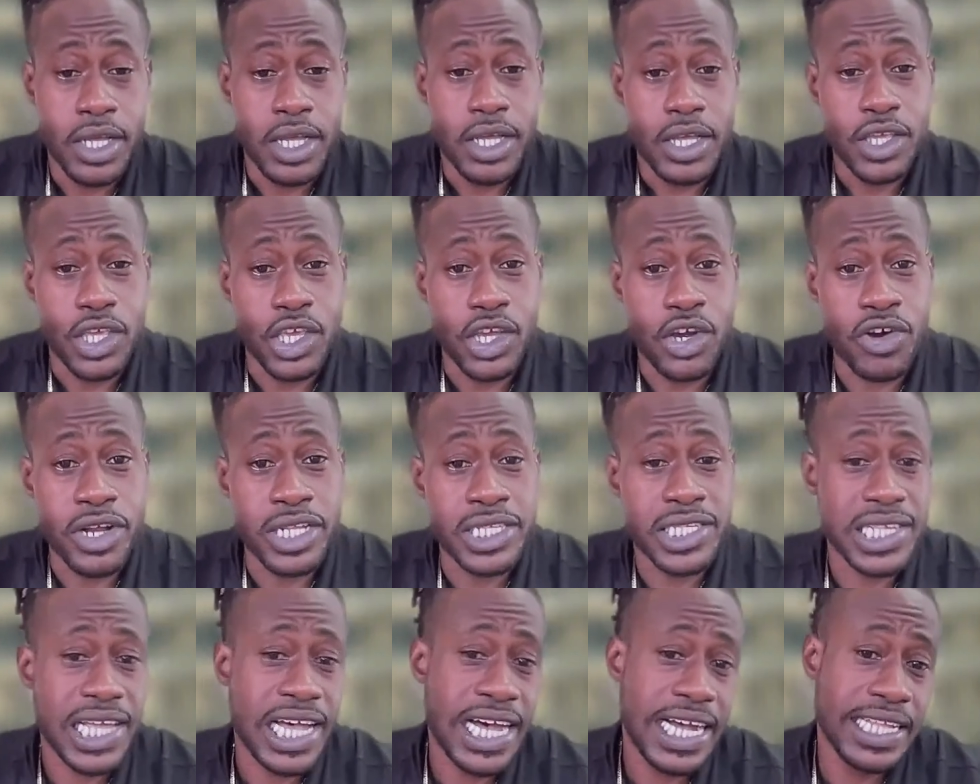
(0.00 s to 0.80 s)
You're
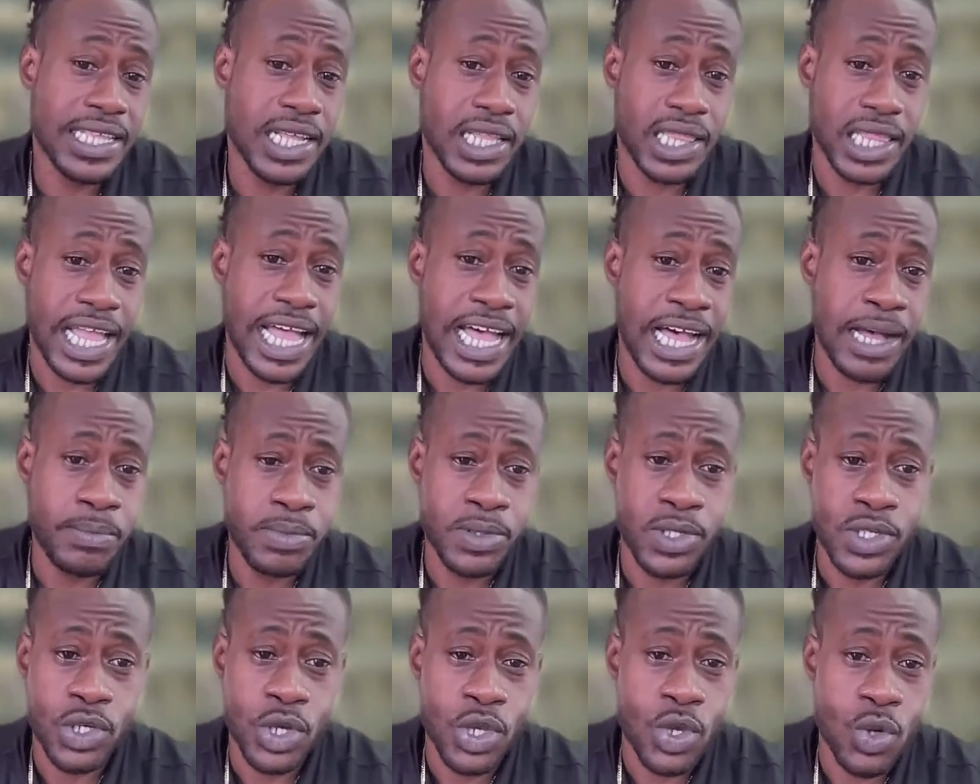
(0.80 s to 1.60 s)
inside the lab,
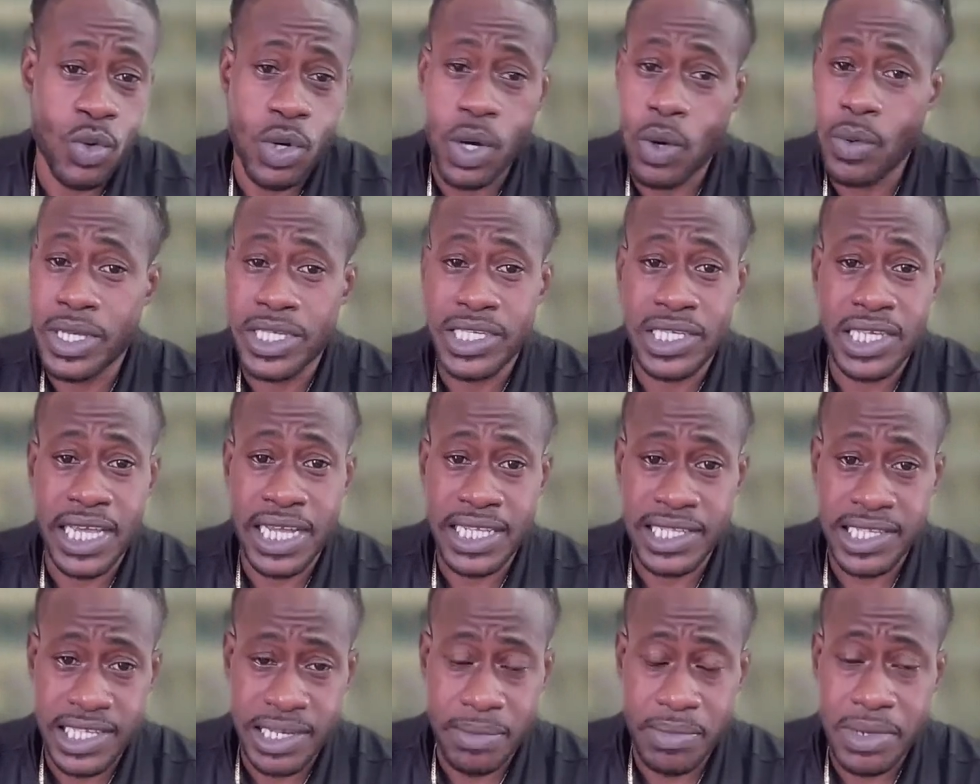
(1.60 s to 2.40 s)
so you always get
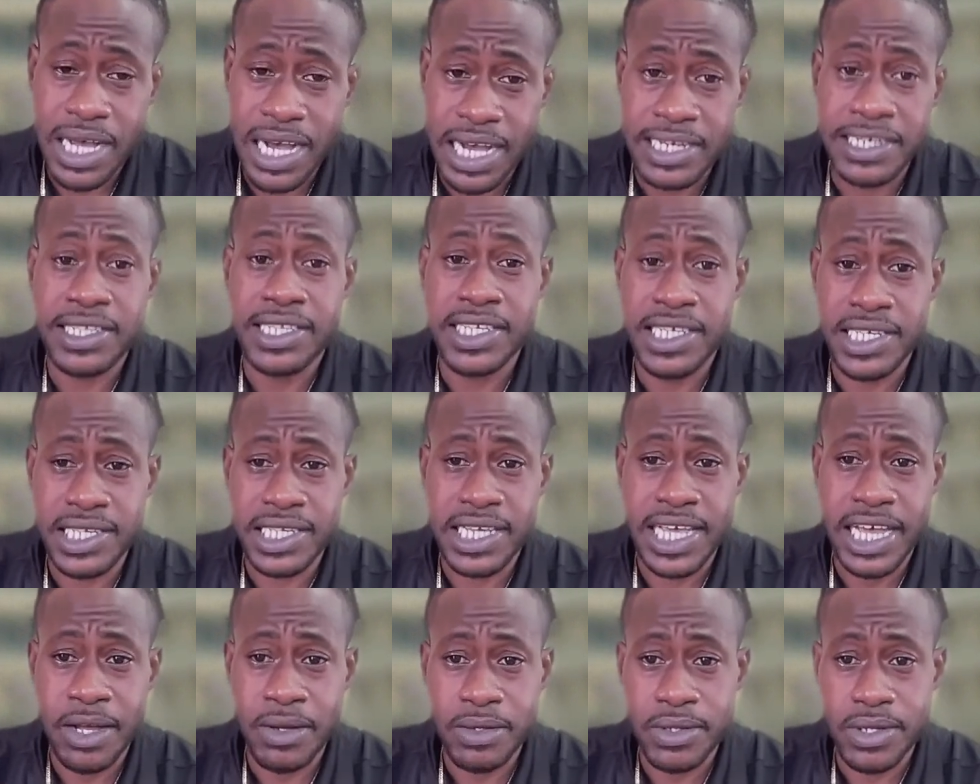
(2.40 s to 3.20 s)
some kind of
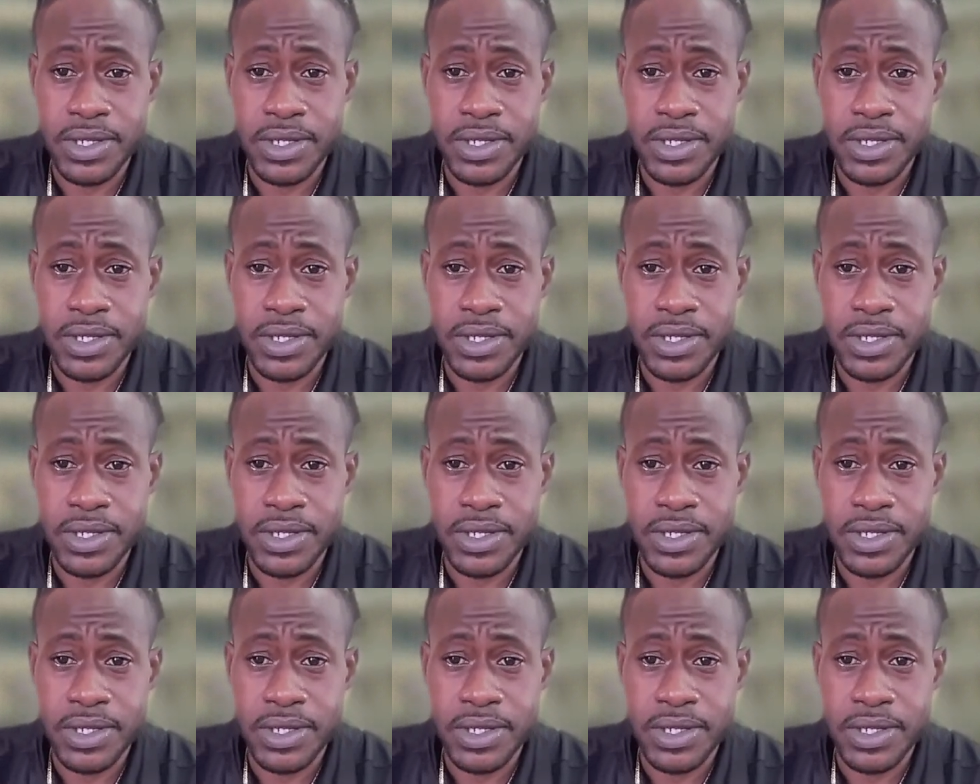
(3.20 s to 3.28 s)
discount.